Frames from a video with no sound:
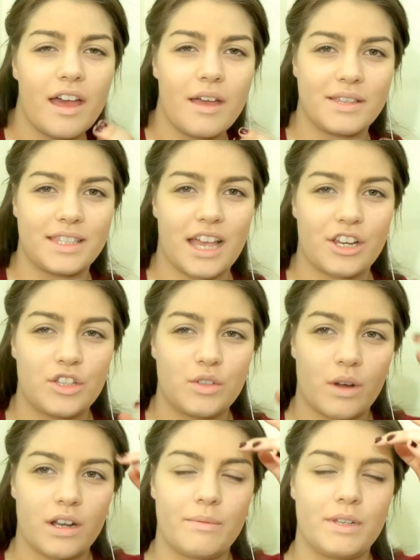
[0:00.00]
And sections
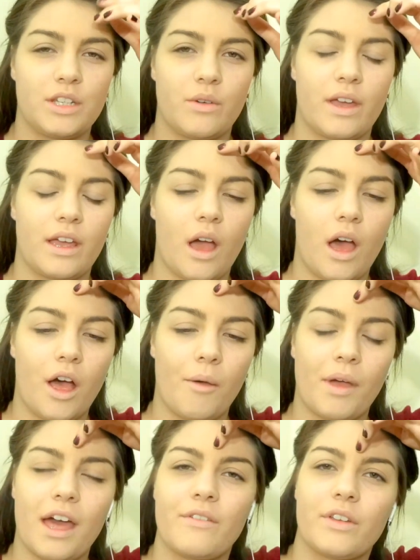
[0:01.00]
we're going to be doing
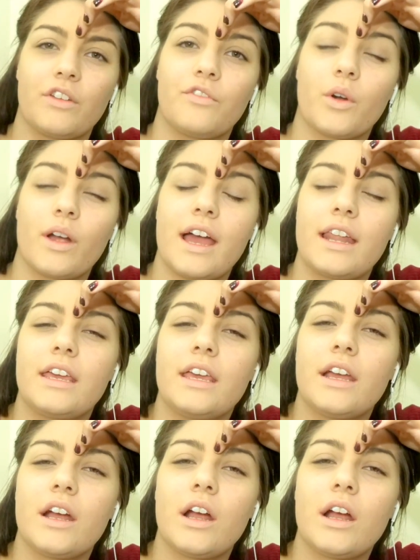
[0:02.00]
kind of on the forehead
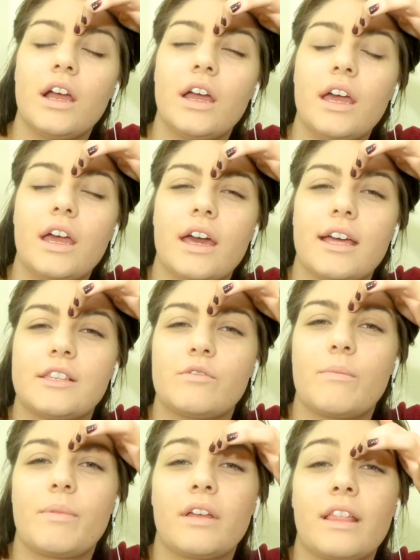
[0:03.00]
here and
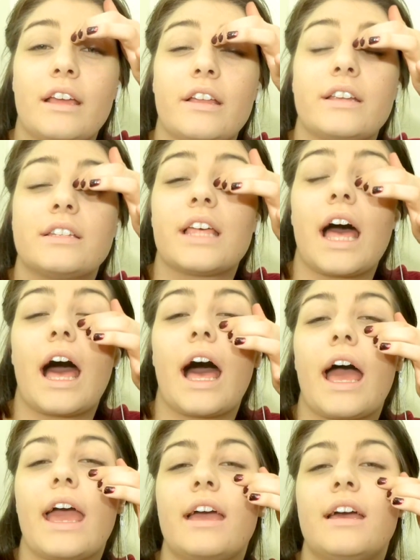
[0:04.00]
swooping like into the
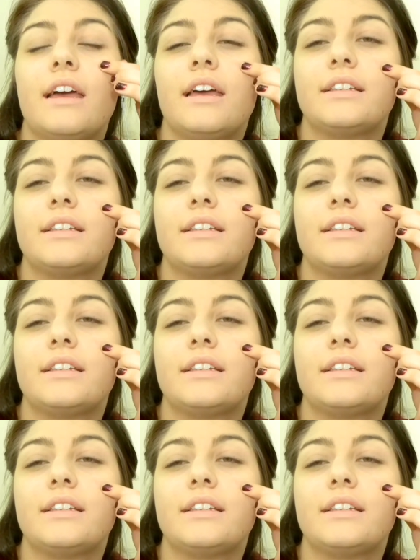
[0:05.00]
eye,